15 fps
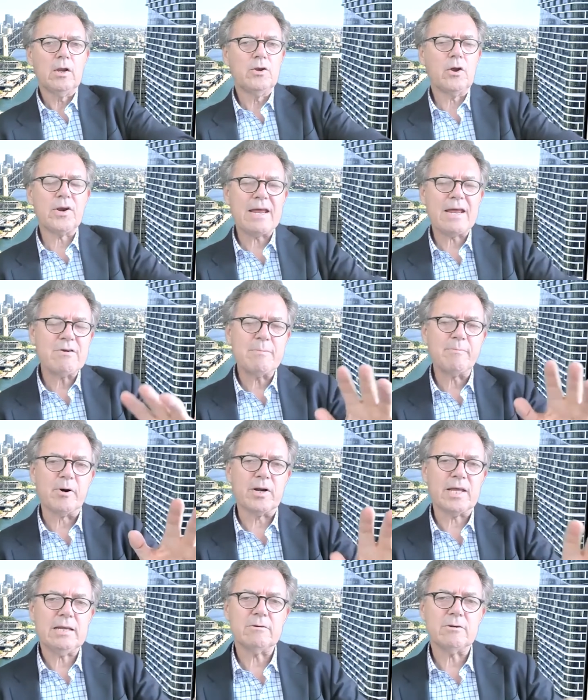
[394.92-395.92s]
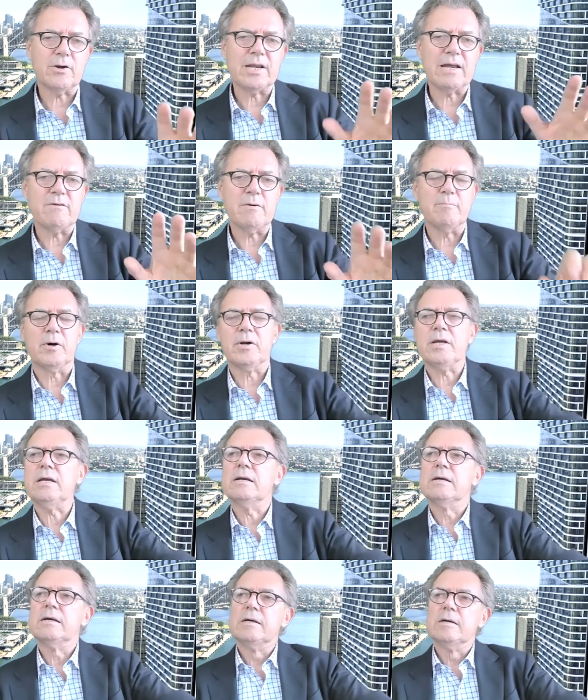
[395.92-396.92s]
Not everybody, not
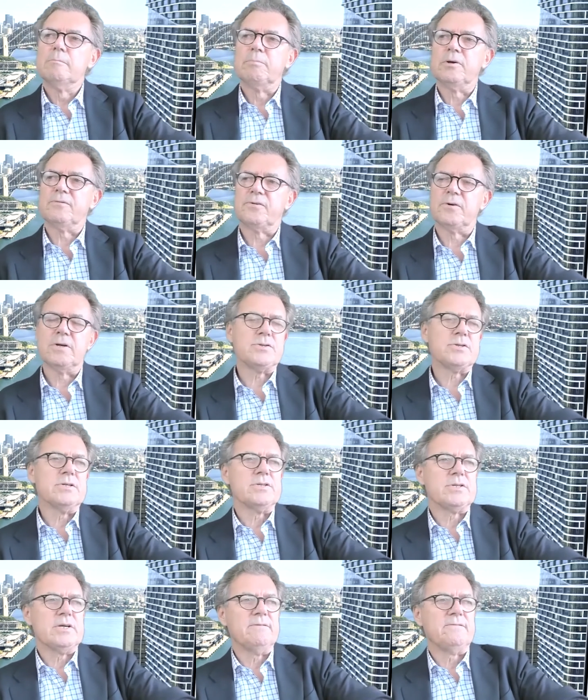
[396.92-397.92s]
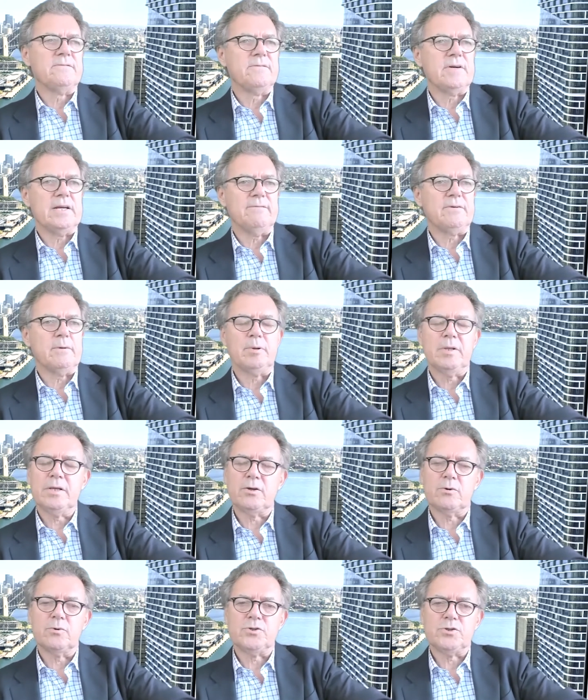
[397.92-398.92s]
everybody, but for instance, if, if a
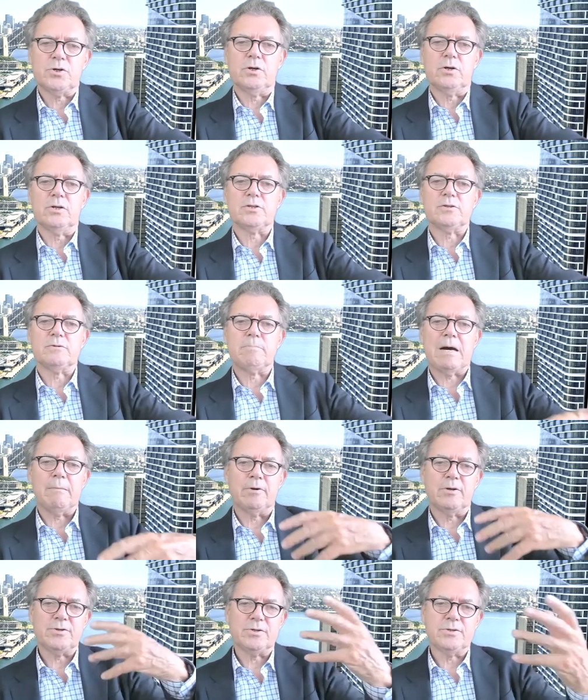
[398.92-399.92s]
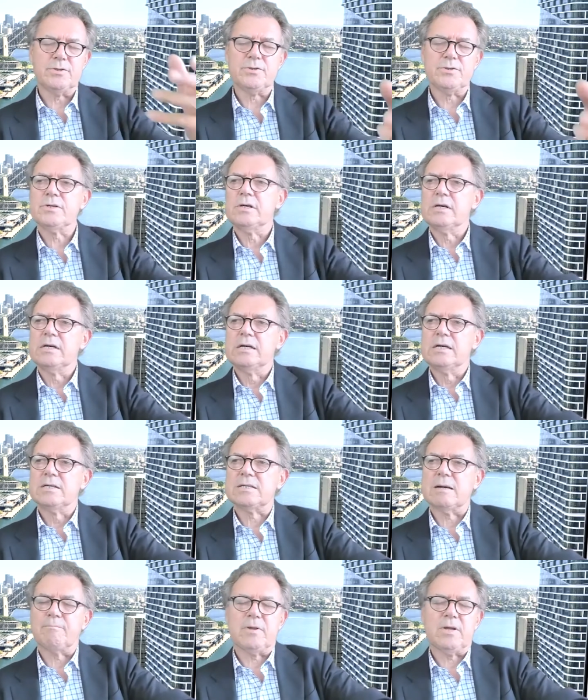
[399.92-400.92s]
political journalist publishes
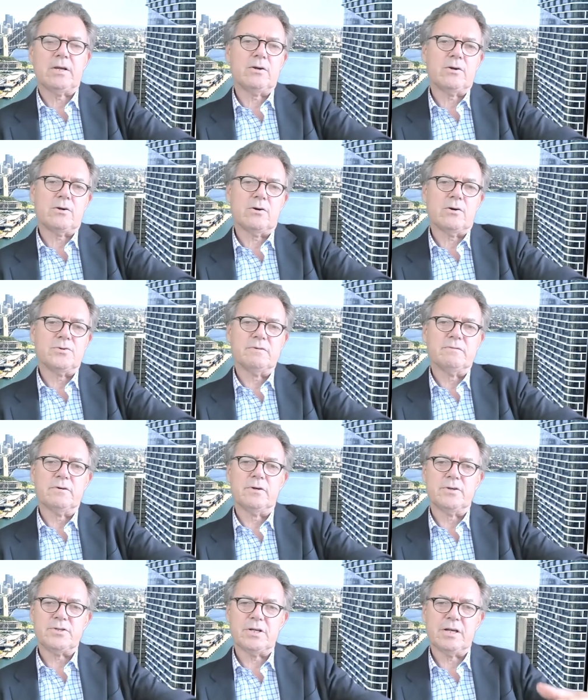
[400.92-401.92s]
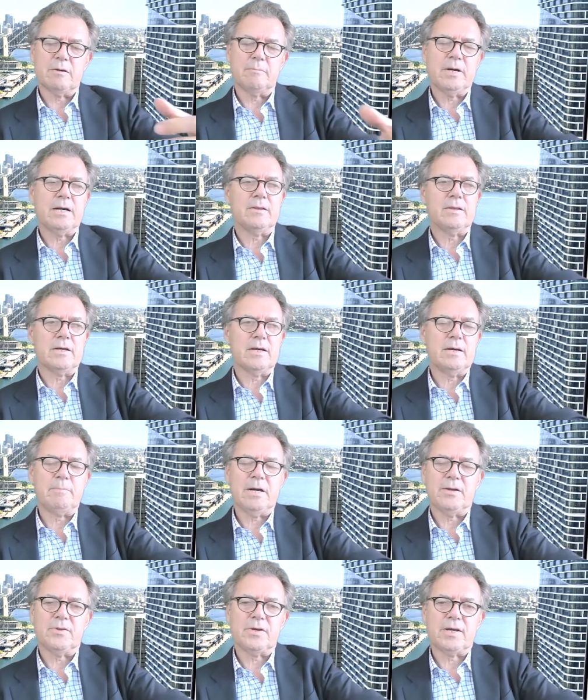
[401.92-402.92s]
something controversial about the,
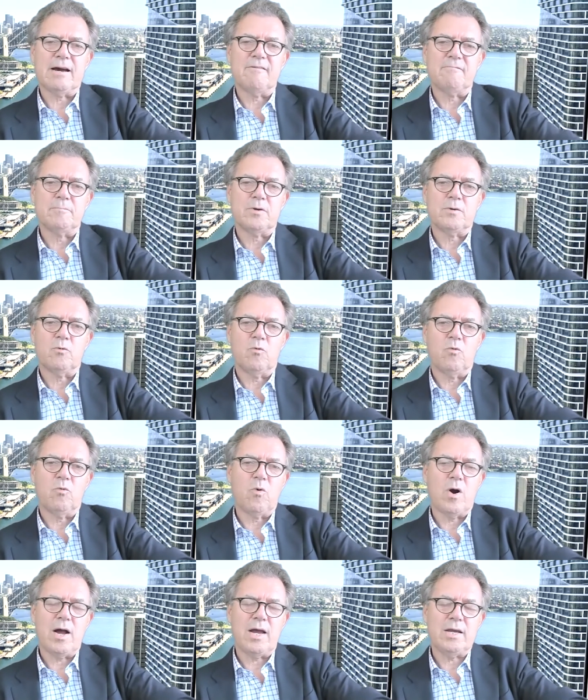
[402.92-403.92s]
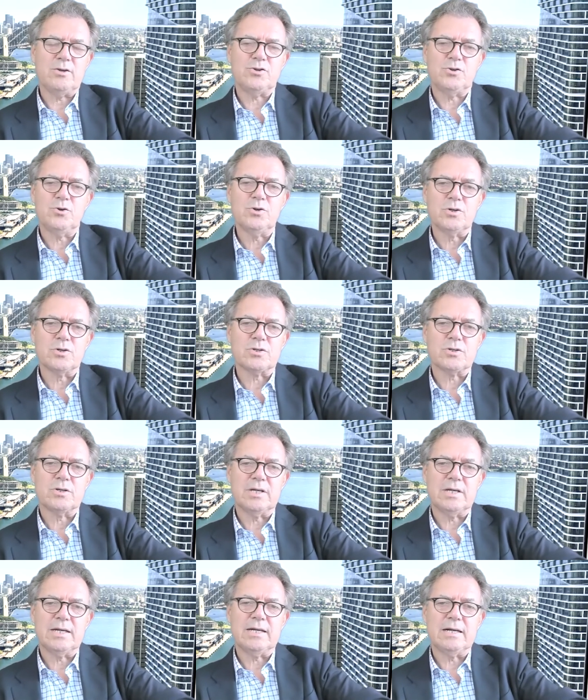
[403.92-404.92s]
about the government, why shouldn't
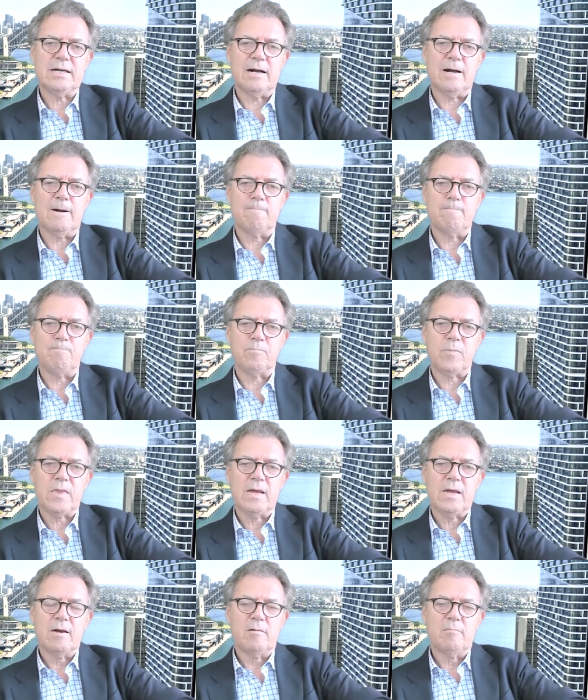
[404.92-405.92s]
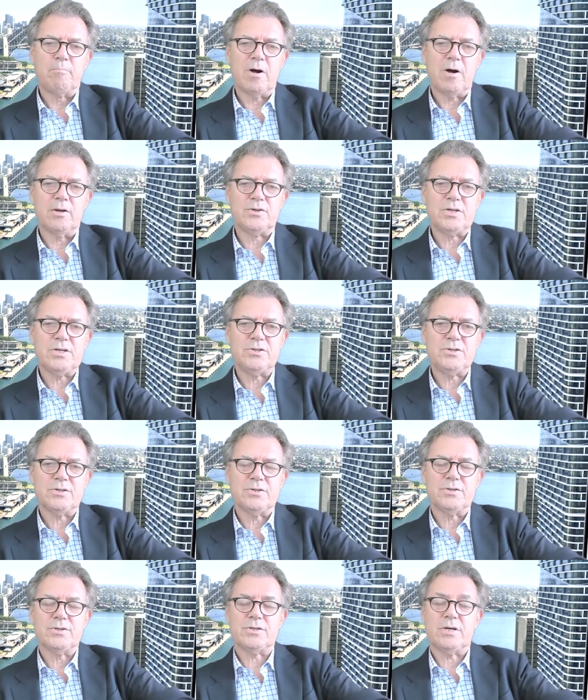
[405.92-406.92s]
um,
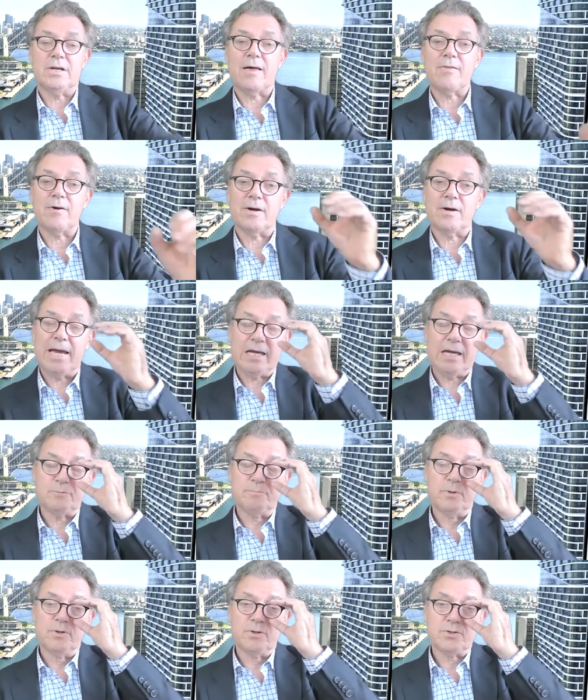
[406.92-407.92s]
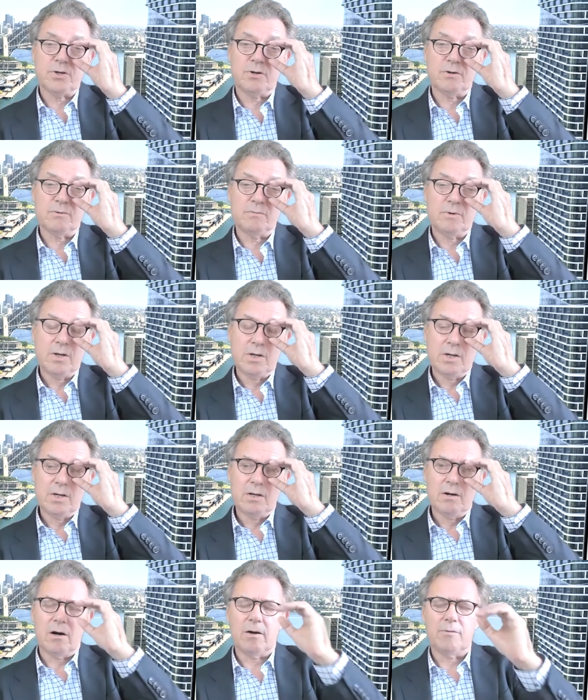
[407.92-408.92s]
politicians and other experts on,
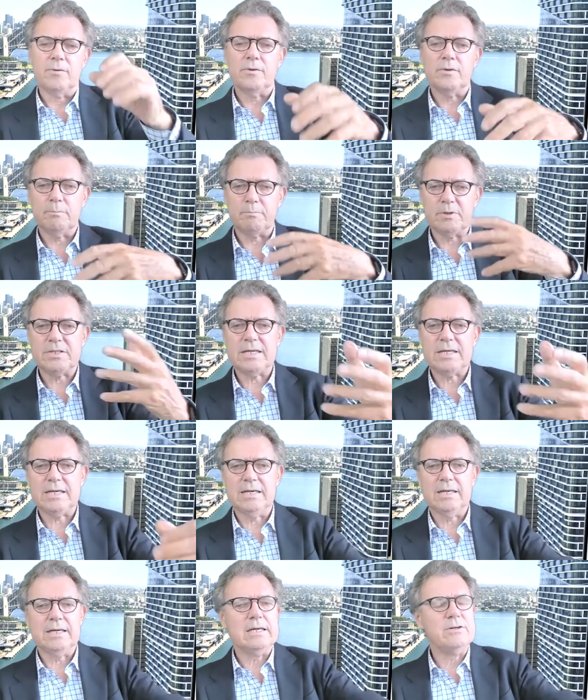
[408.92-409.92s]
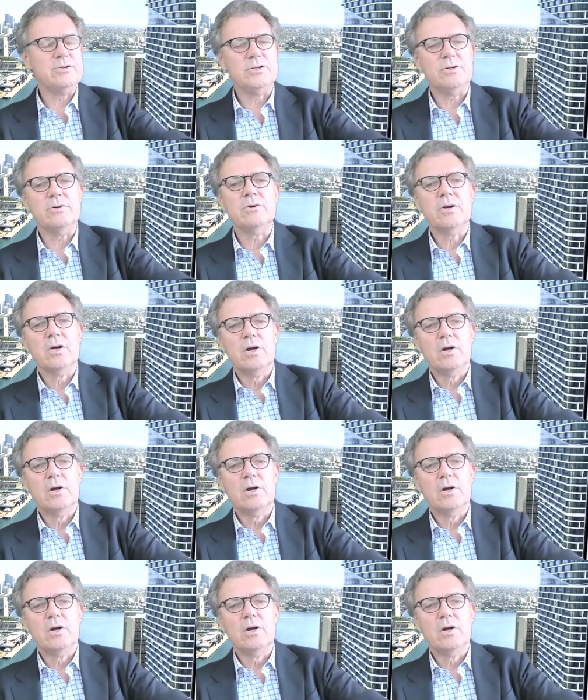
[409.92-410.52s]
on the particular issue